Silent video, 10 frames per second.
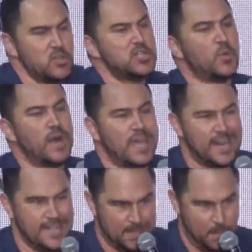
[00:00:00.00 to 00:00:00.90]
You just want to
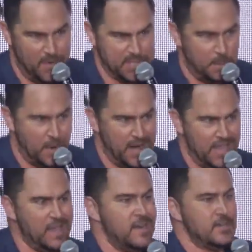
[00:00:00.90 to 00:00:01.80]
get in some investment
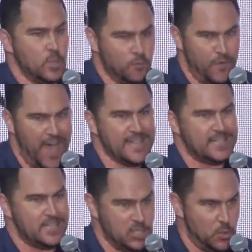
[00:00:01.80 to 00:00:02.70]
money, do it
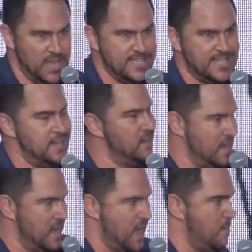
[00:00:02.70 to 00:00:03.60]
fast, do it
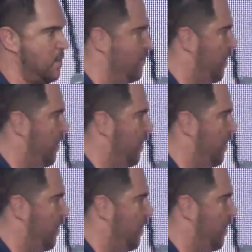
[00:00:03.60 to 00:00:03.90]
easy, and